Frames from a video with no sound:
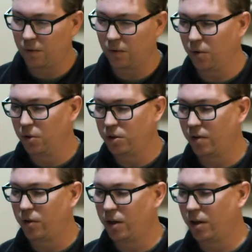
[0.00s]
who's
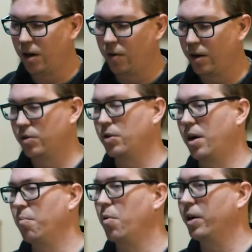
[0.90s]
ever going to go in and try
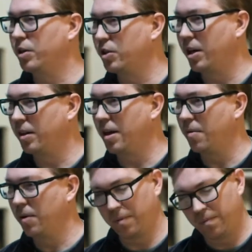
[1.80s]
and break a shank
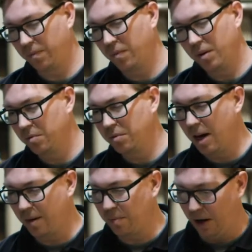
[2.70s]
that way? It's
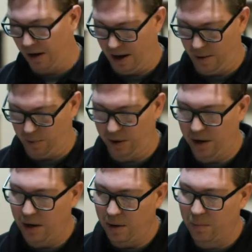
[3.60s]
not going to happen.
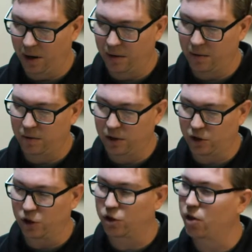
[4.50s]
But
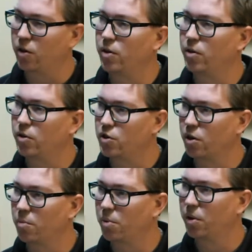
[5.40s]
this is showing you the
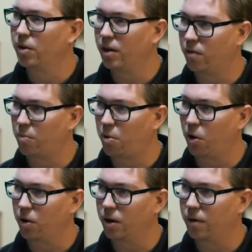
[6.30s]
durability of a
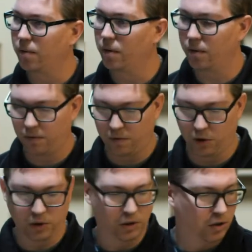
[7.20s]
part
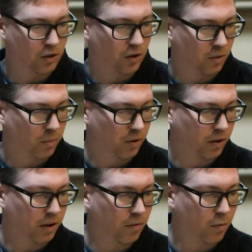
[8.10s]
versus the
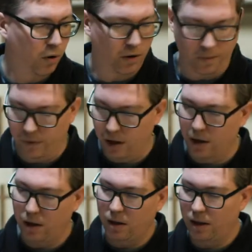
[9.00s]
durability of wood.
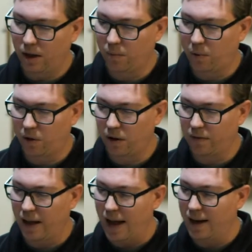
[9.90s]
The other part of
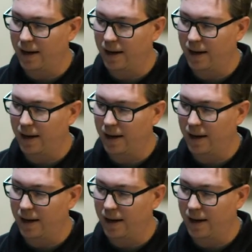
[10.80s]
that